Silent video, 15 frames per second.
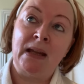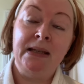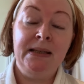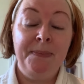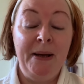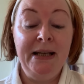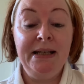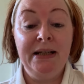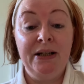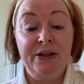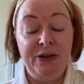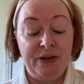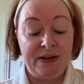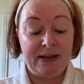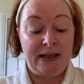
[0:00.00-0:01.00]
depending
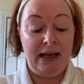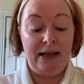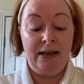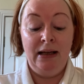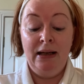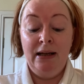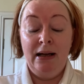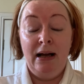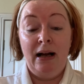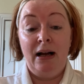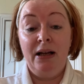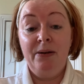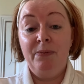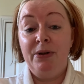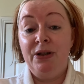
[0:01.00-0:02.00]
on your skin,
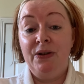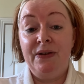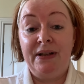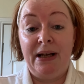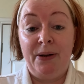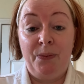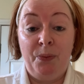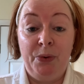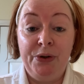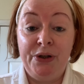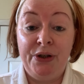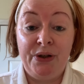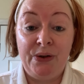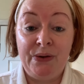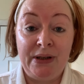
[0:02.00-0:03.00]
I would use that 1
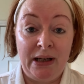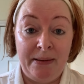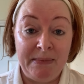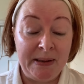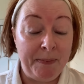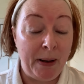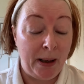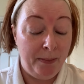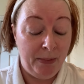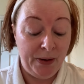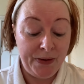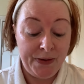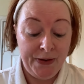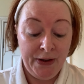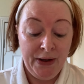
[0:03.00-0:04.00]
to 2 times per
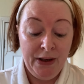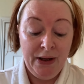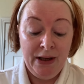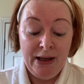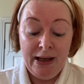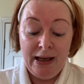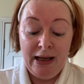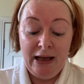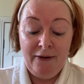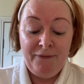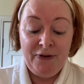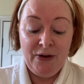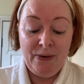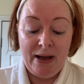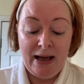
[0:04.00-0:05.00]
month.
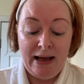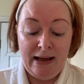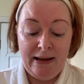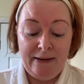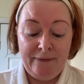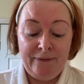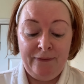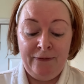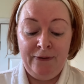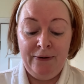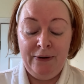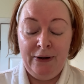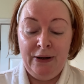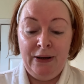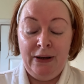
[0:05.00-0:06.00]
If you have
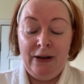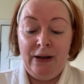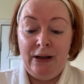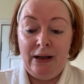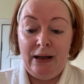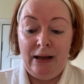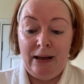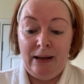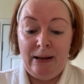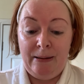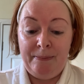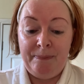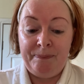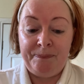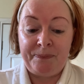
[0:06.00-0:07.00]

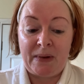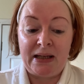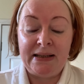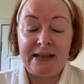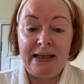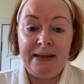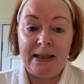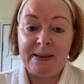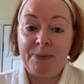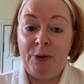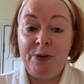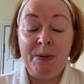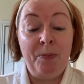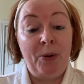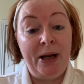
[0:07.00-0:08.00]
a skin that's
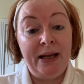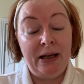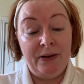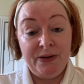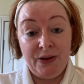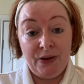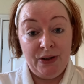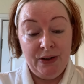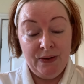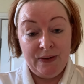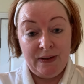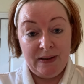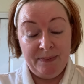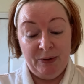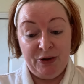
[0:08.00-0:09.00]
prone to breakouts, you can use
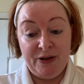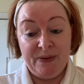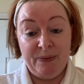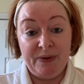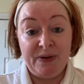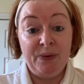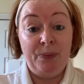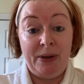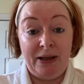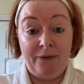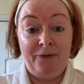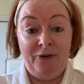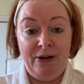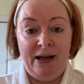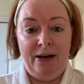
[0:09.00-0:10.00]
it as much as once a week
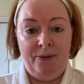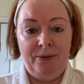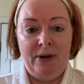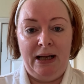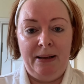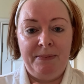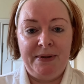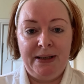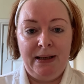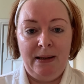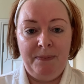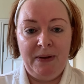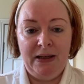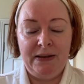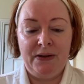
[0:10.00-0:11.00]
for now, to
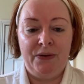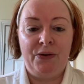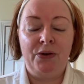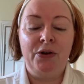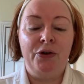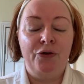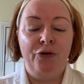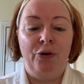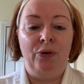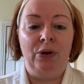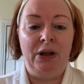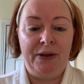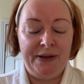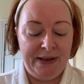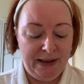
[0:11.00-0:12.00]
keep things under
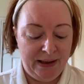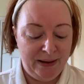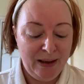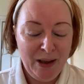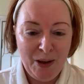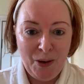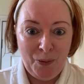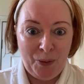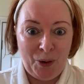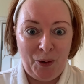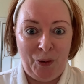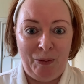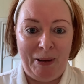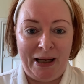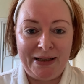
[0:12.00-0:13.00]
control until we're
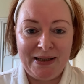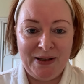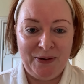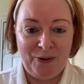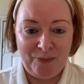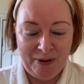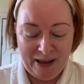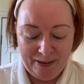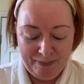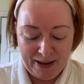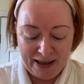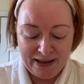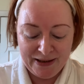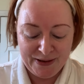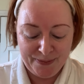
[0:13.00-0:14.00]
all back to normal and
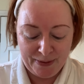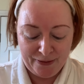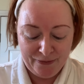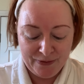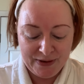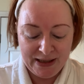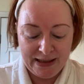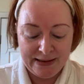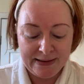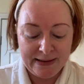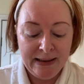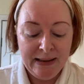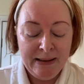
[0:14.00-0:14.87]
back into our routines.